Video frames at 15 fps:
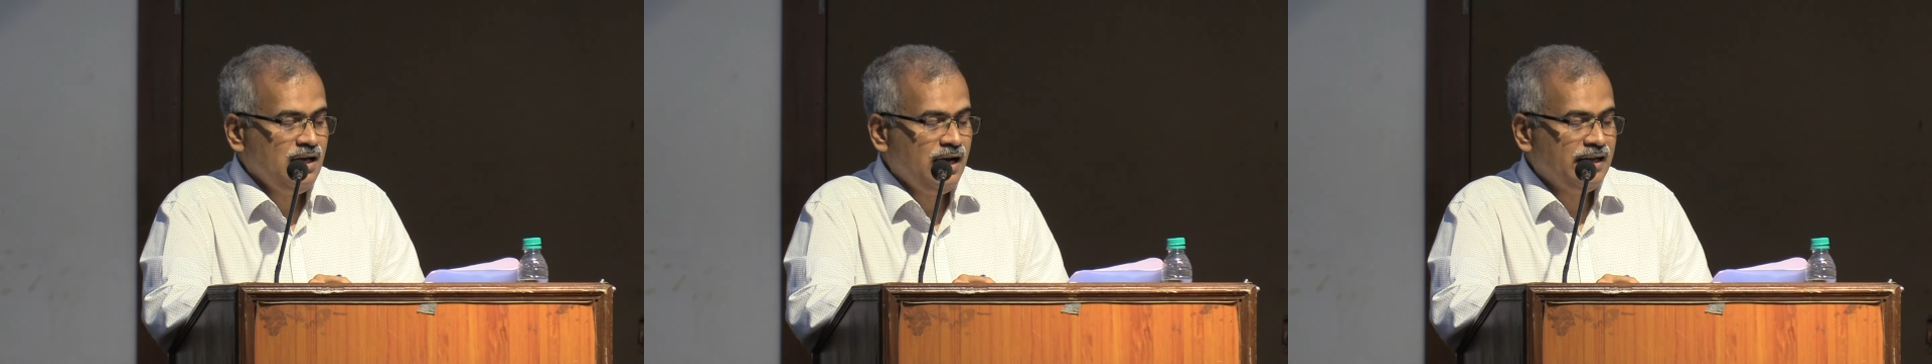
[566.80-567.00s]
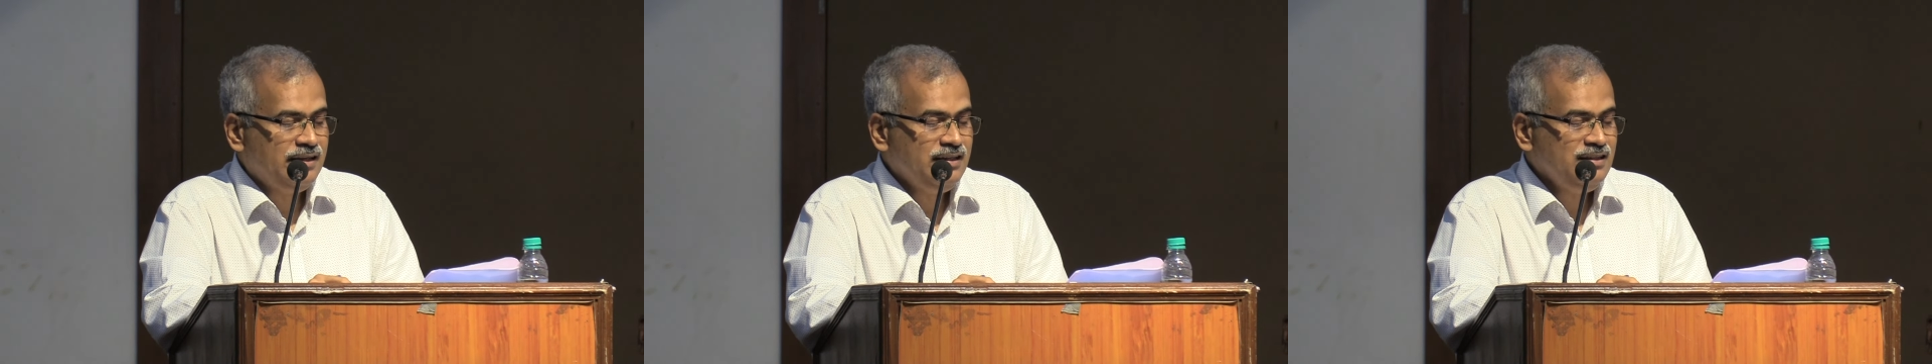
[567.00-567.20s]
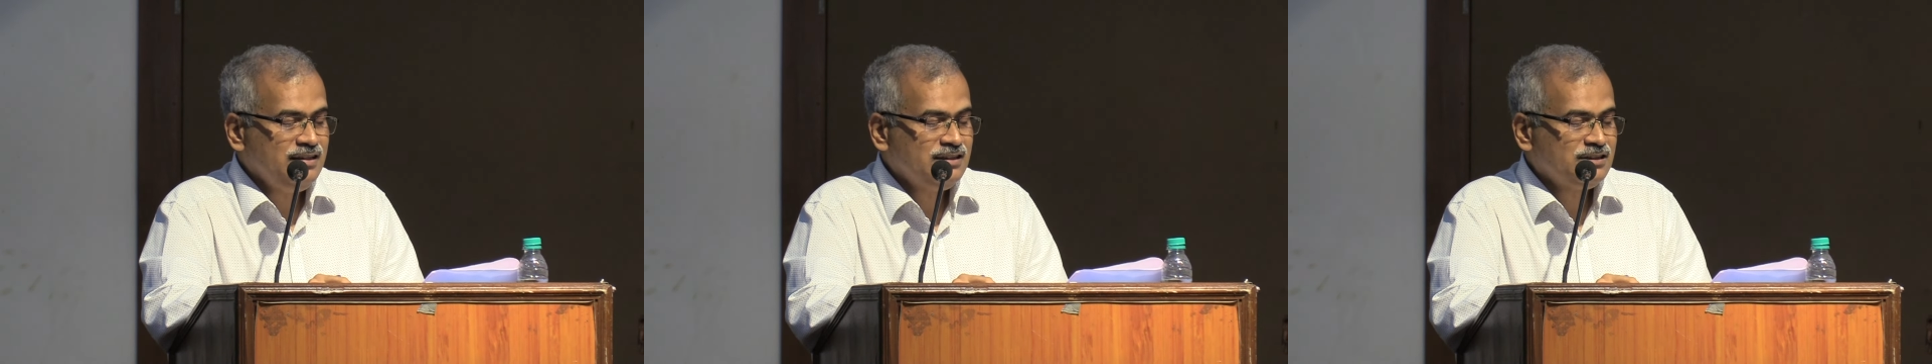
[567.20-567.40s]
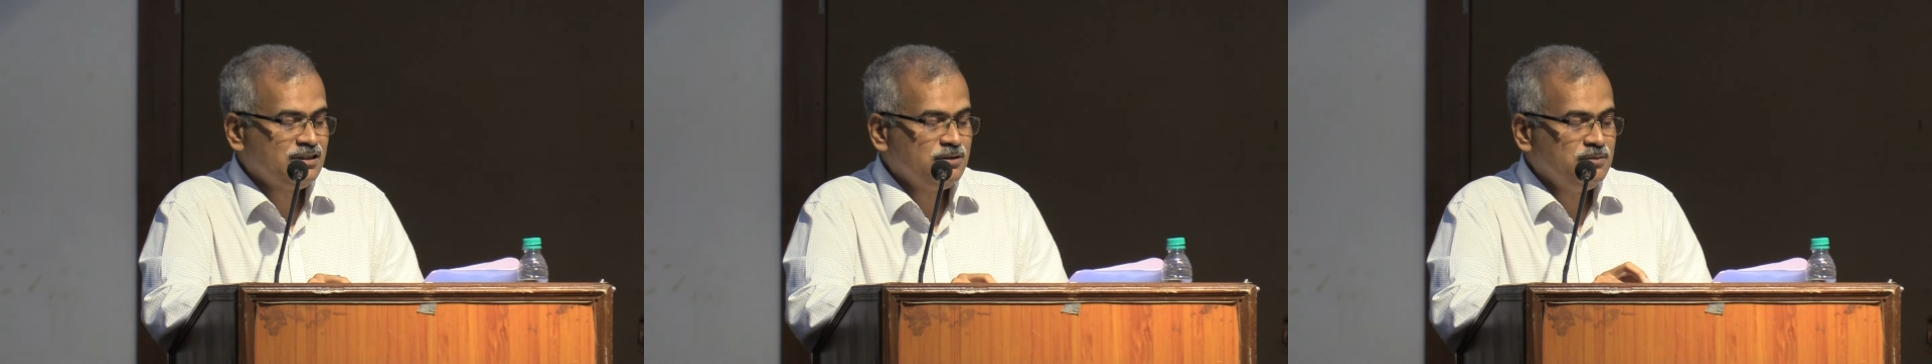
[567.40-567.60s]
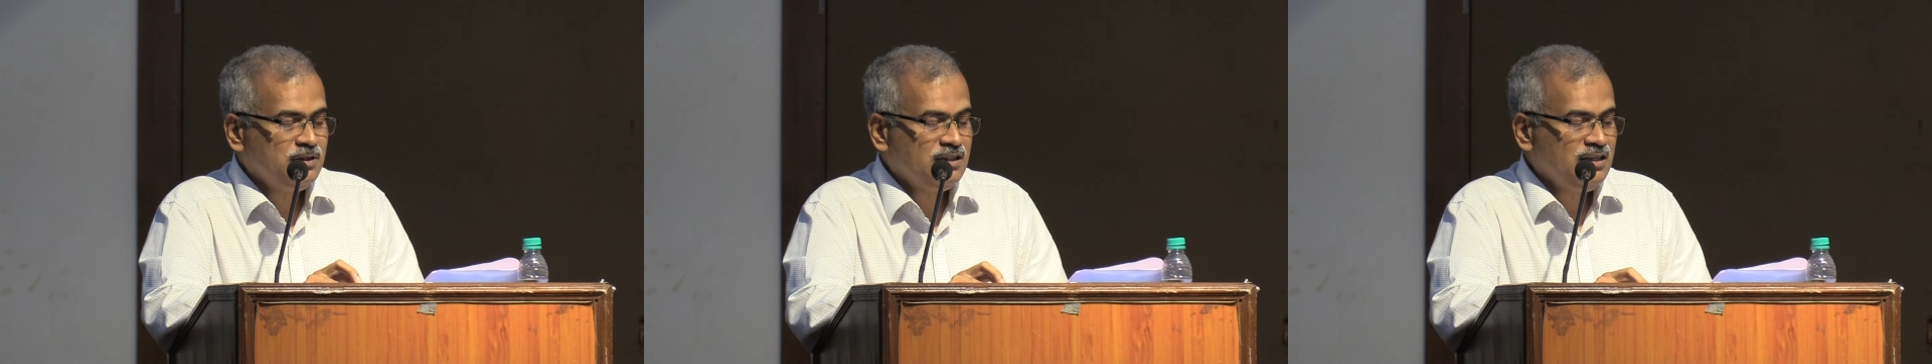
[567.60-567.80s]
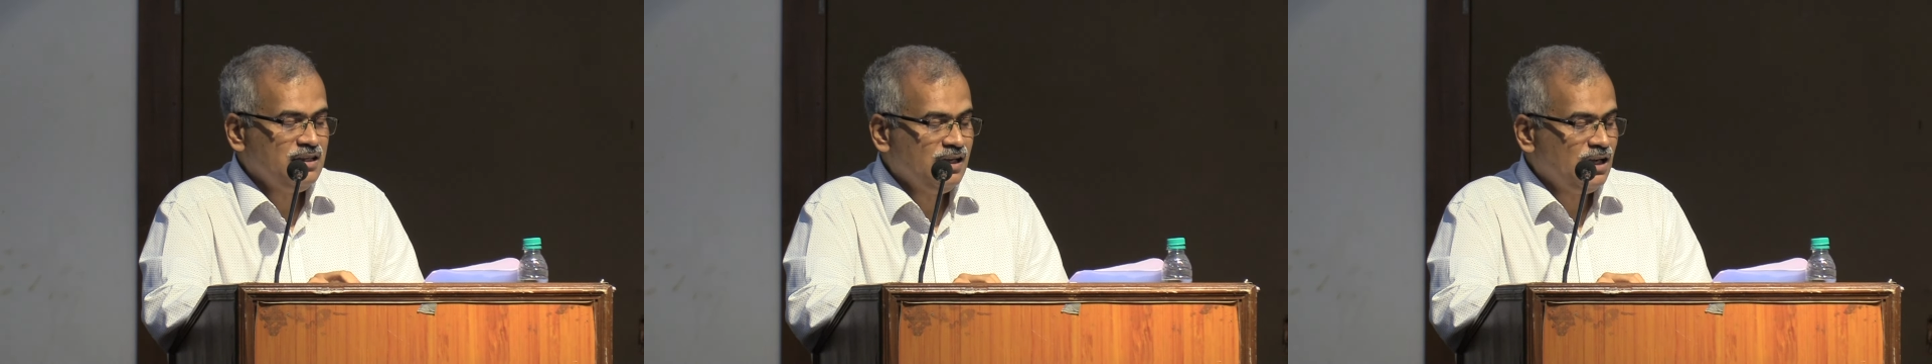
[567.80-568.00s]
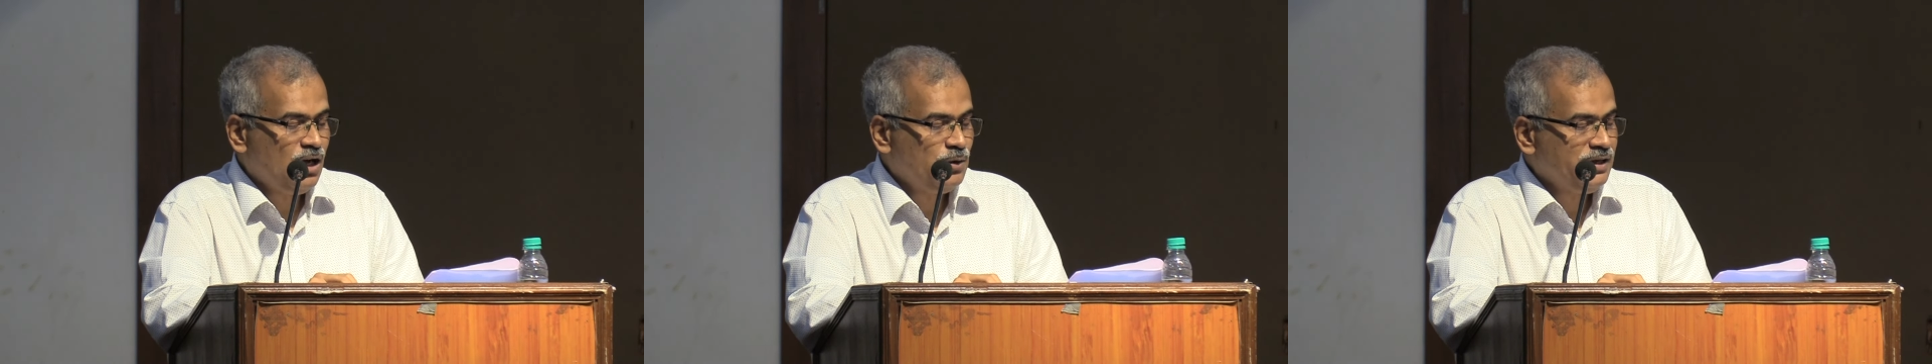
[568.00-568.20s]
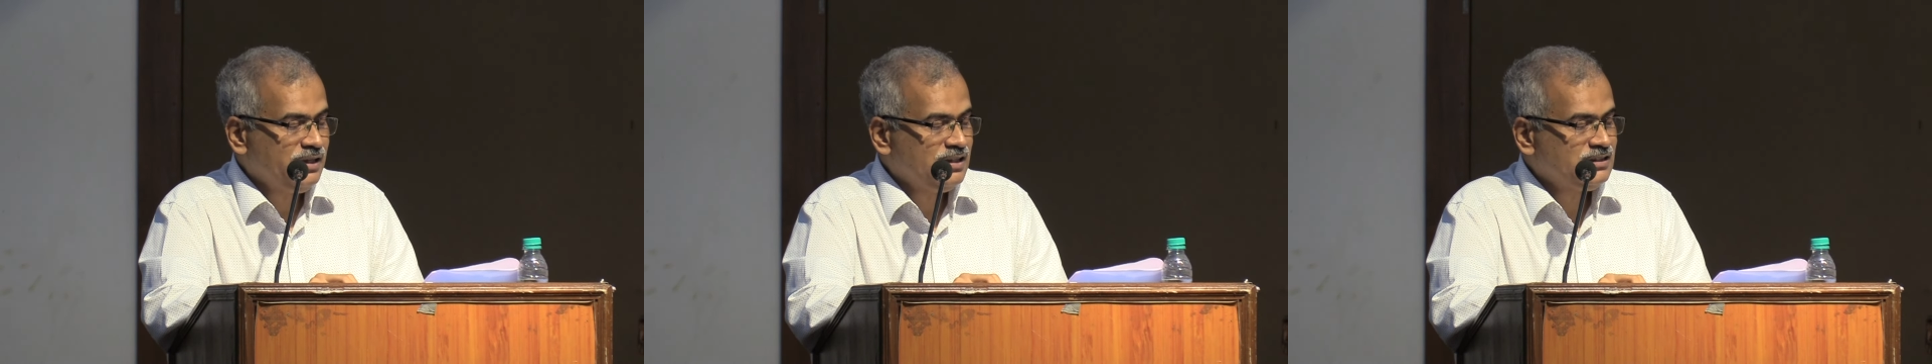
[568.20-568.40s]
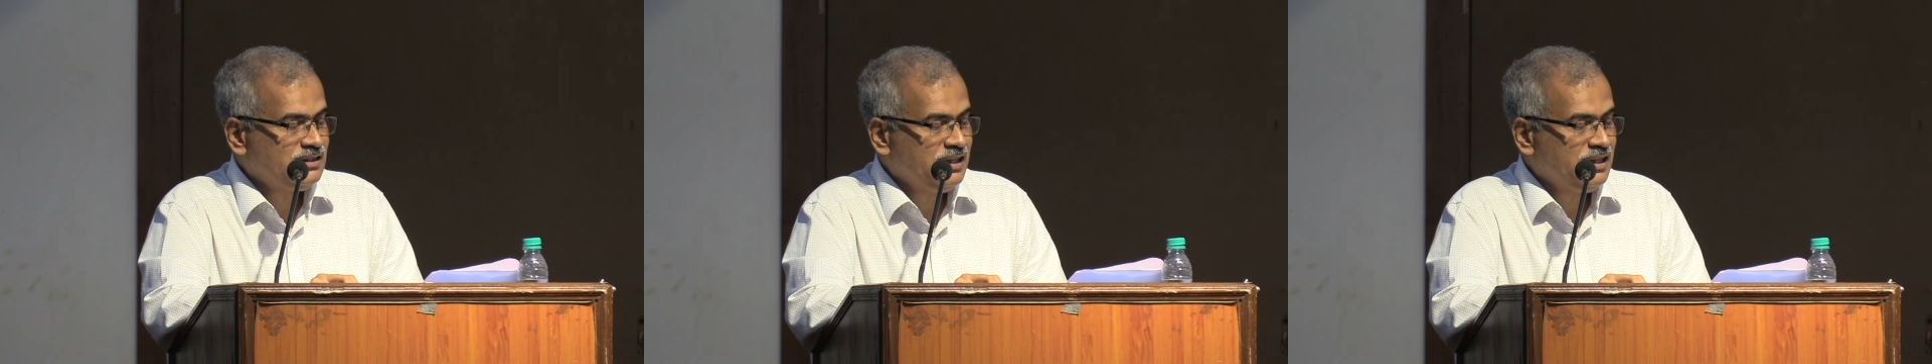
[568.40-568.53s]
and indiscriminately allowing the